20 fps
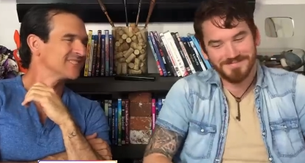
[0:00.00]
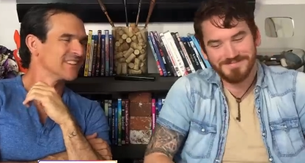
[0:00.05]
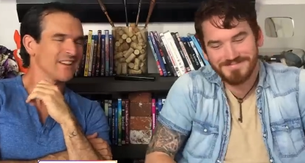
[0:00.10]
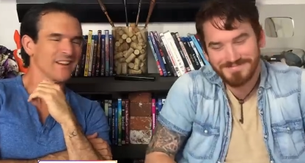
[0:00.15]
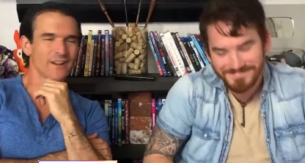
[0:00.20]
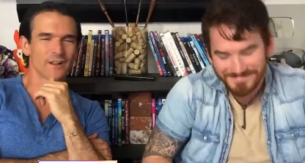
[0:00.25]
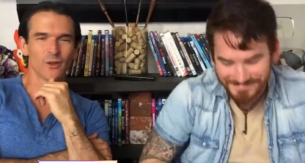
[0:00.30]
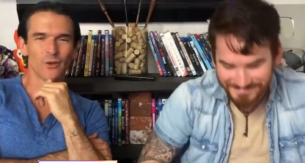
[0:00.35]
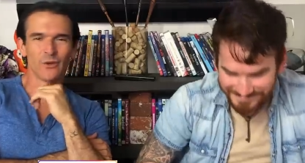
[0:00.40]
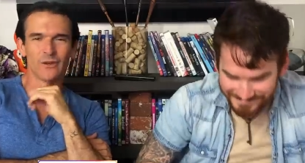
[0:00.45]

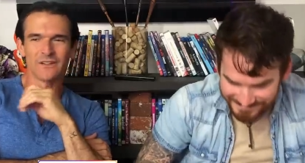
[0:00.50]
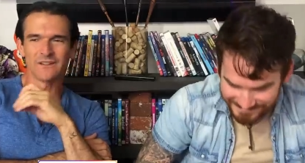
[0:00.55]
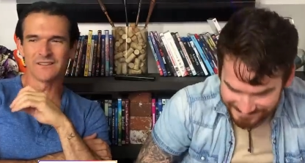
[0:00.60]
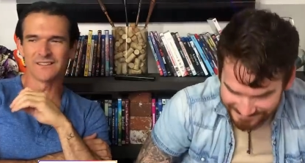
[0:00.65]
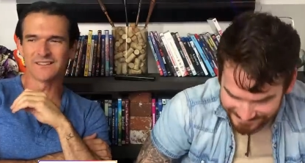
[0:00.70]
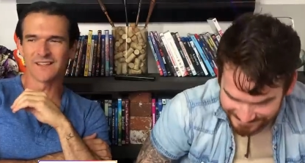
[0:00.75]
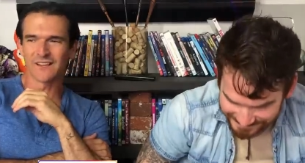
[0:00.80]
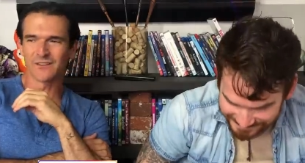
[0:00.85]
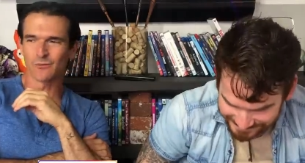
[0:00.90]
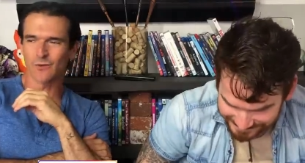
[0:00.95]
Speaker 1: included
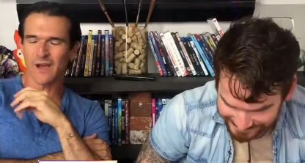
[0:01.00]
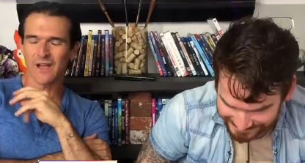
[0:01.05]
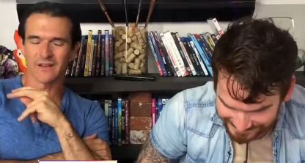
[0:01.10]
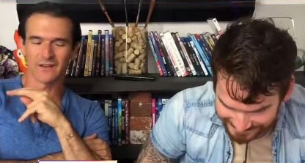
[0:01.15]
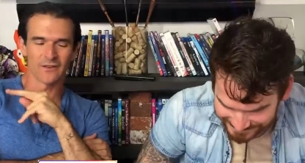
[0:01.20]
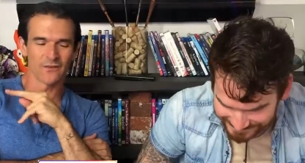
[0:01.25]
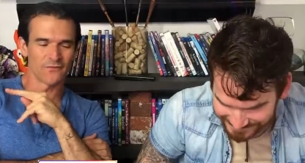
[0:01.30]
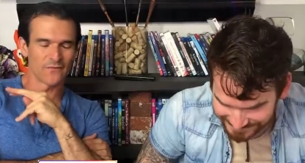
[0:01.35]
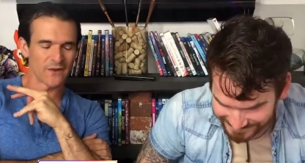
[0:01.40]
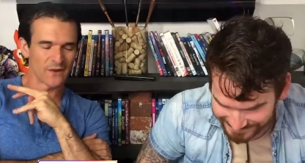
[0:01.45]
and done
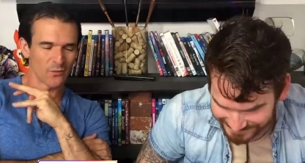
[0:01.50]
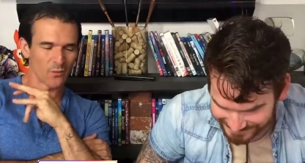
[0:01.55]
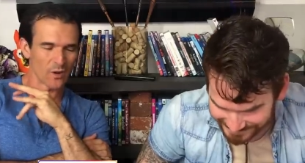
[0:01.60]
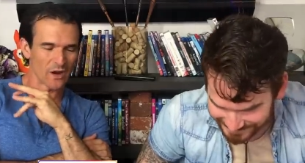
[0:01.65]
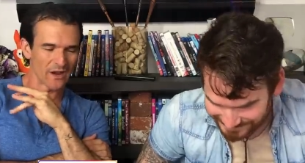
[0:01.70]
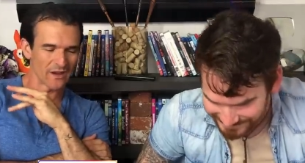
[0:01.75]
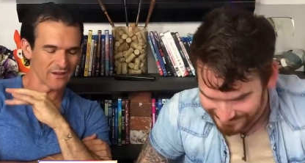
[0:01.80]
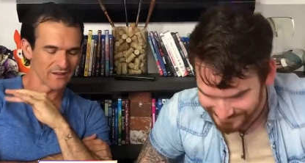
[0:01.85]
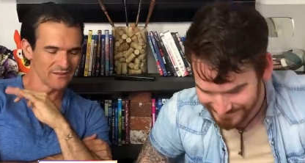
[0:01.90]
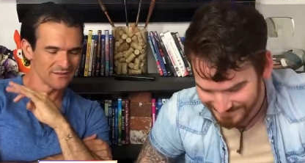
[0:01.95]
right in a fun
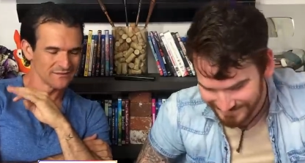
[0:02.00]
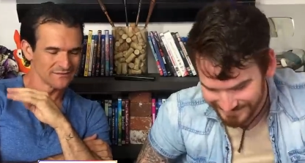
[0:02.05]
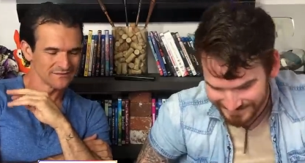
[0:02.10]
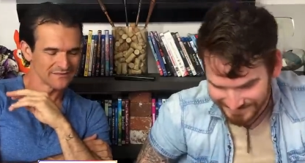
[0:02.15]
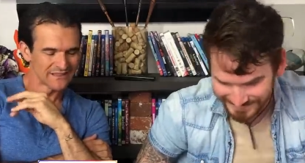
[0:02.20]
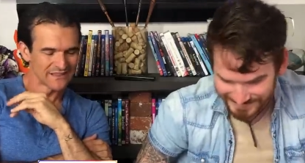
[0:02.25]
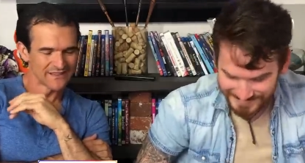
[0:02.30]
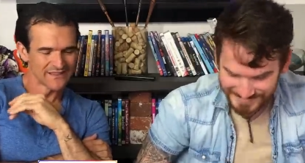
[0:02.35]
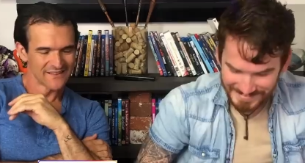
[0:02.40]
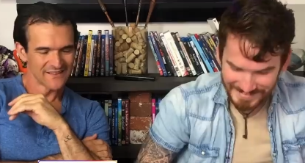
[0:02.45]
way.
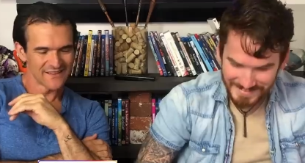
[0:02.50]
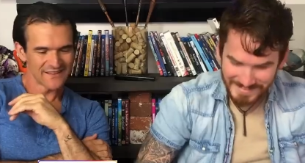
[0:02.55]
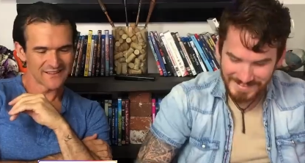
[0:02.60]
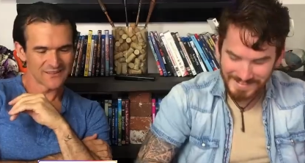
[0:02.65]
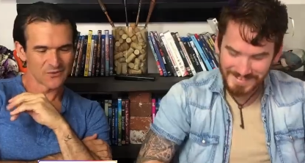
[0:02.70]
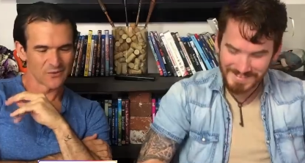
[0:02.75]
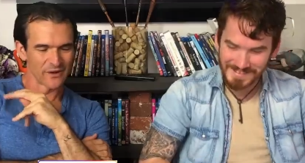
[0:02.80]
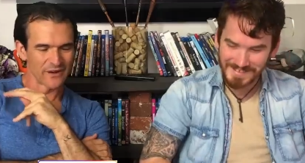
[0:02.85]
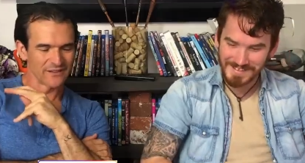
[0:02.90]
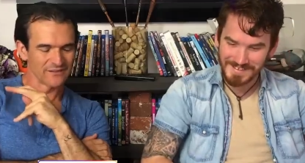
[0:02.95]

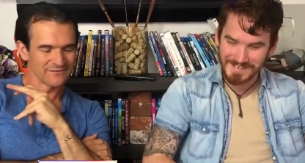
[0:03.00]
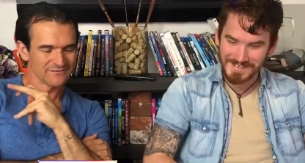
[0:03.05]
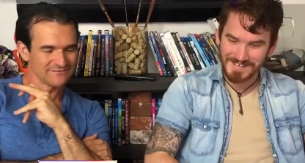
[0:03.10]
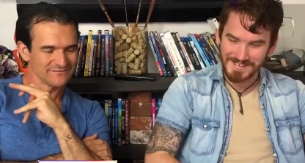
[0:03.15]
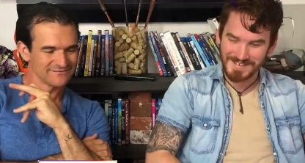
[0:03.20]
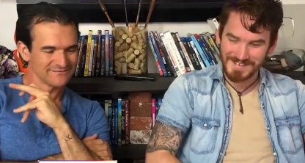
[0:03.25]
That's great.